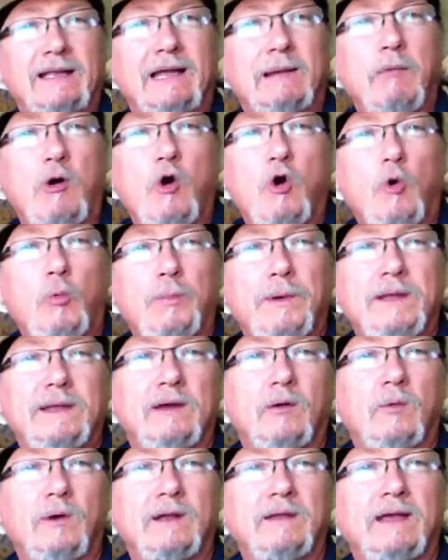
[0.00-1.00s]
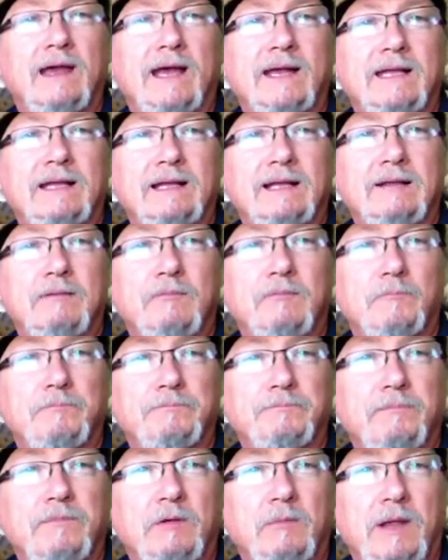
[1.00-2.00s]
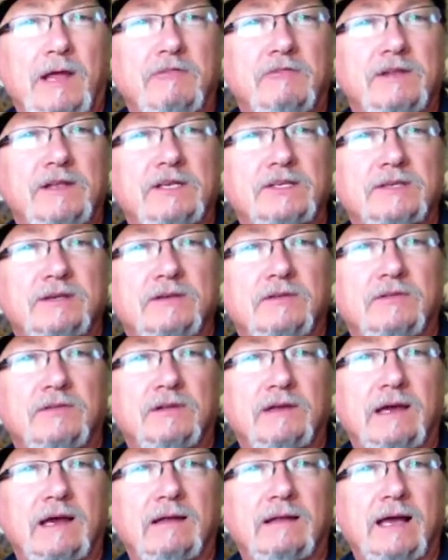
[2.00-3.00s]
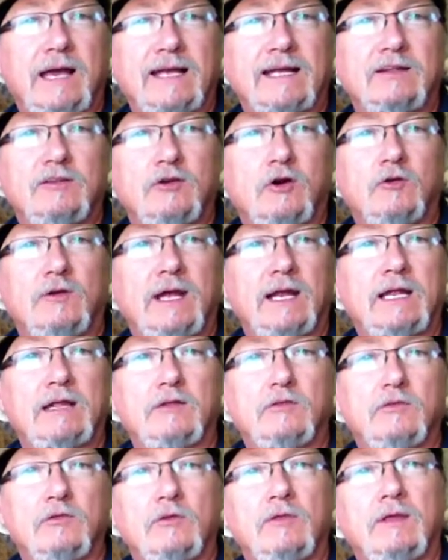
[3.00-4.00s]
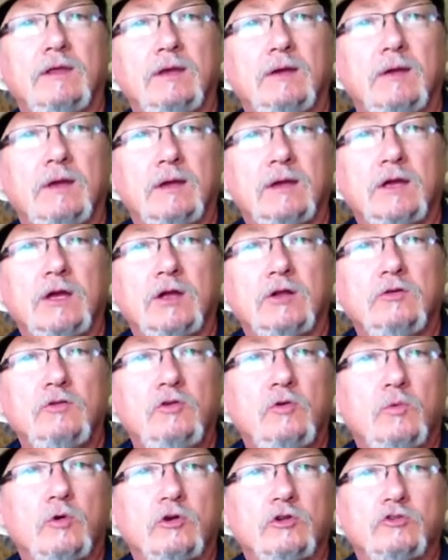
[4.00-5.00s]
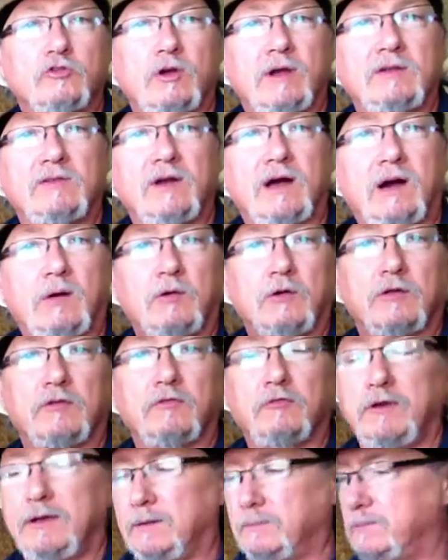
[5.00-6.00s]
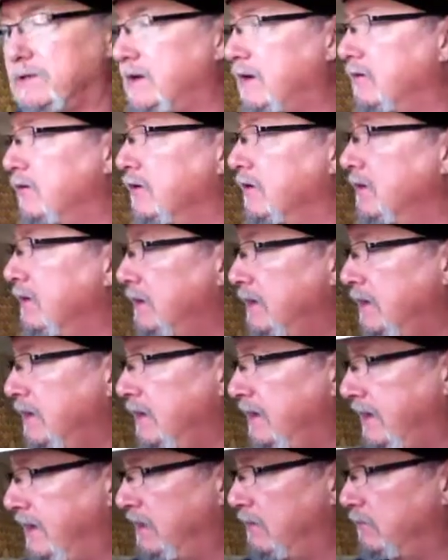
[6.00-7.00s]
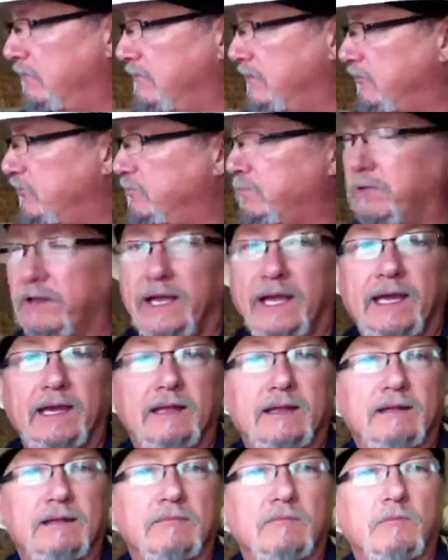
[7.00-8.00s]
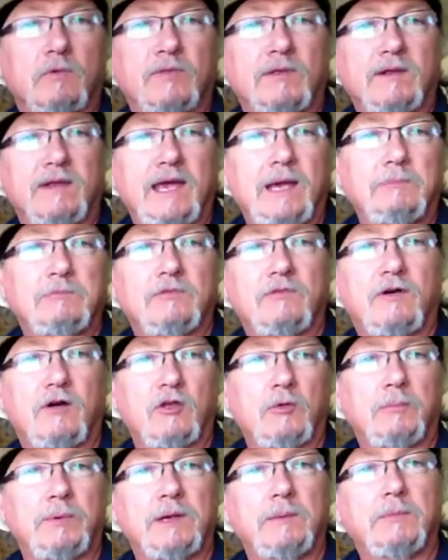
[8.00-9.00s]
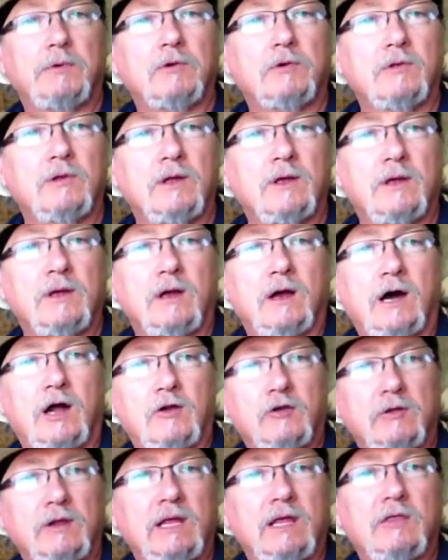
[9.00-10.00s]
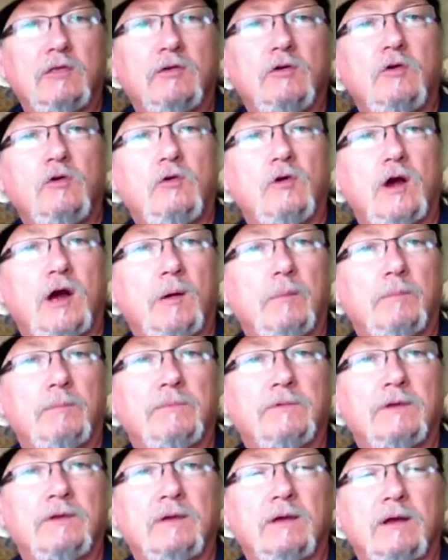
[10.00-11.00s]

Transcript: And I'm hoping that one day when I finish this, I can donate it to the New World Trade Tower, the Freedom Tower, and it will display it and with the names of all the people underneath who helped